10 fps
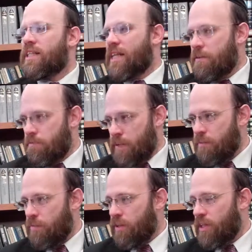same
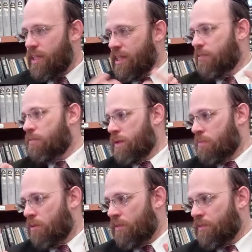people. It's a different
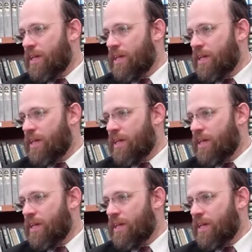people.